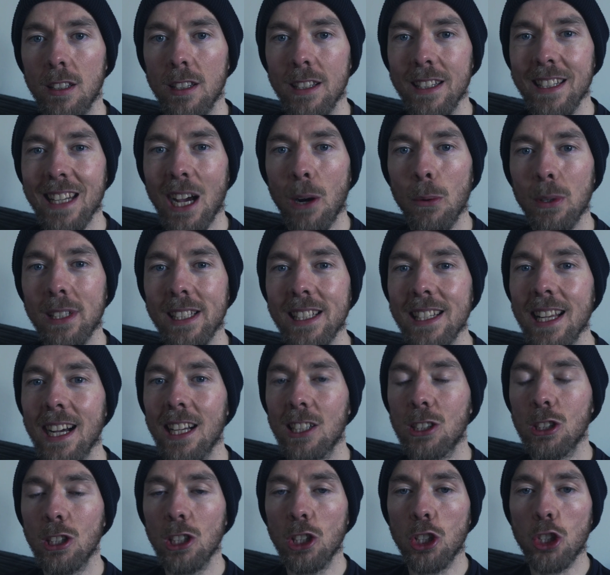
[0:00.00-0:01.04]
Now, I didn't
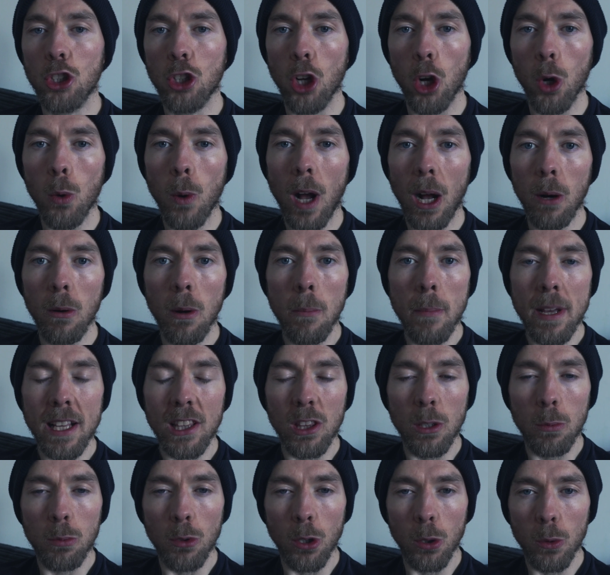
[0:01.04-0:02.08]
actually show how I make
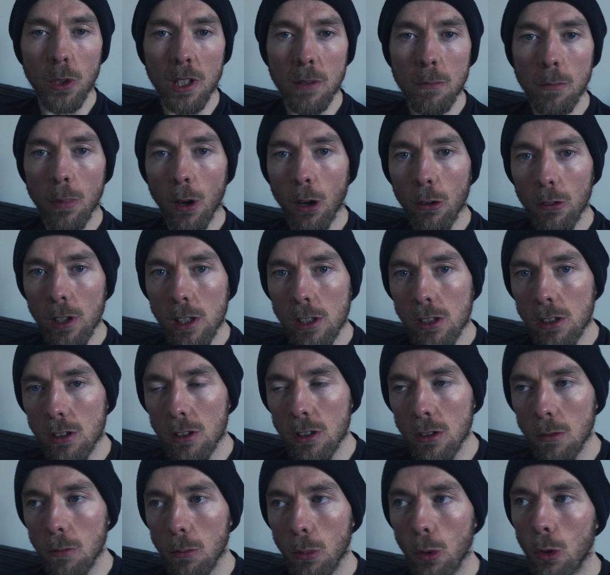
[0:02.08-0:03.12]
the protein
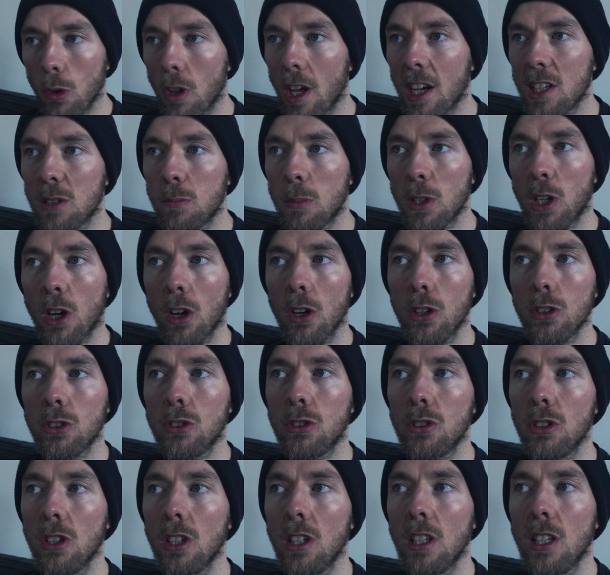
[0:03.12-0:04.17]
porridge, but that's
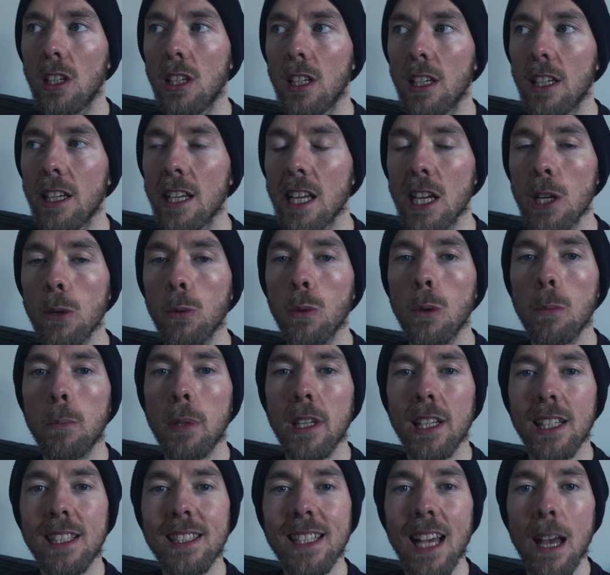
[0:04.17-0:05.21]
because it would be
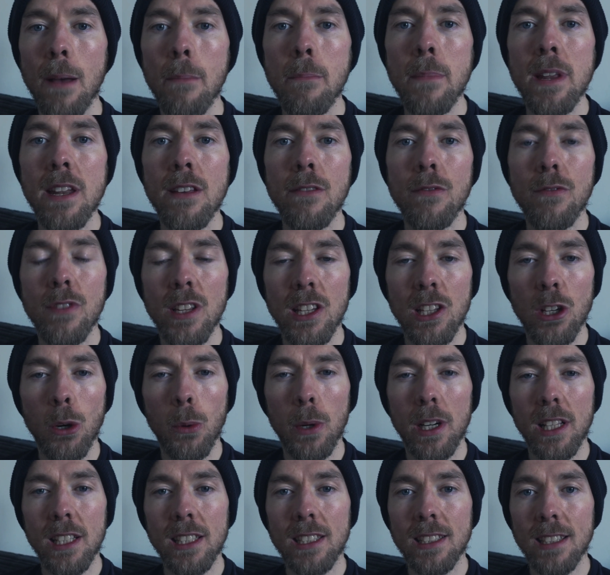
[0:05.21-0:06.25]
a 10-minute video
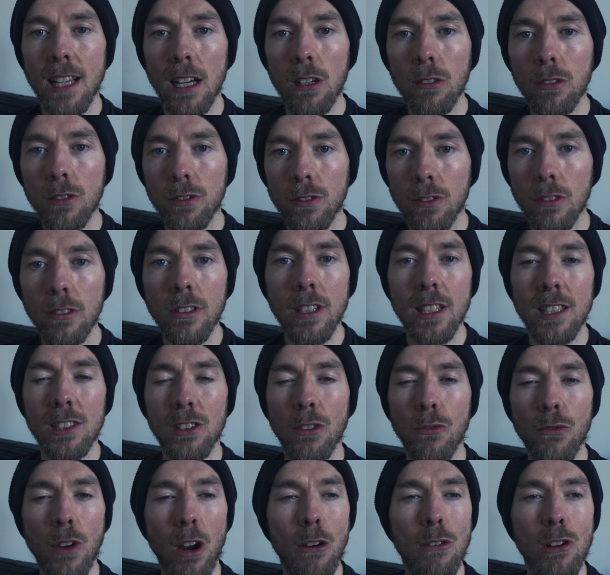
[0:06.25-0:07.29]
in itself. It's a
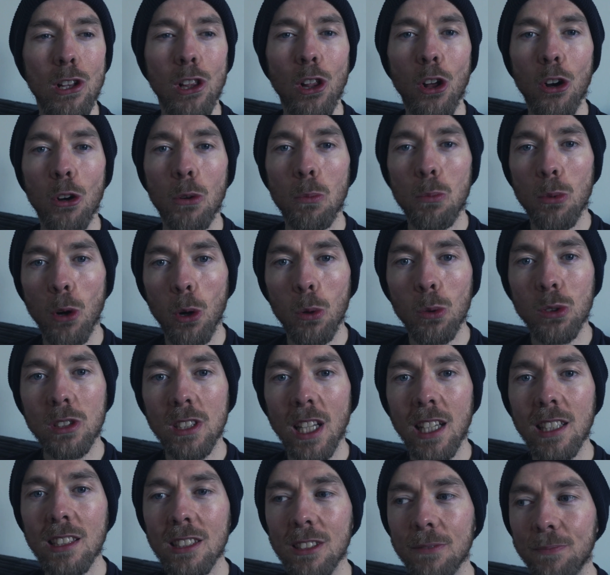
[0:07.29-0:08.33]
very long
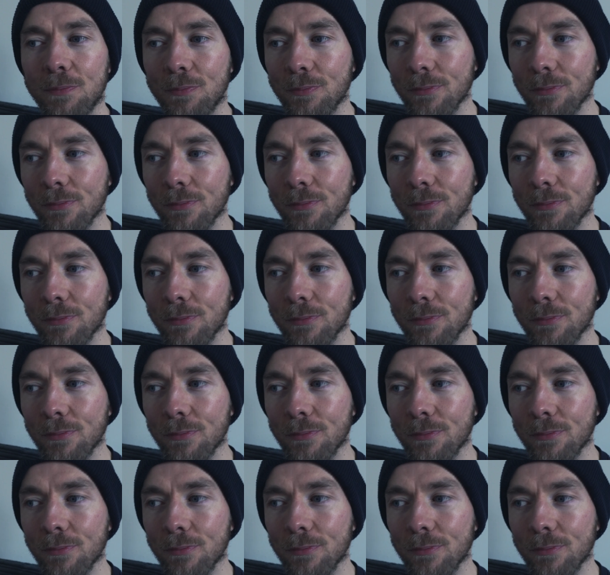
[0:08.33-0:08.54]
process.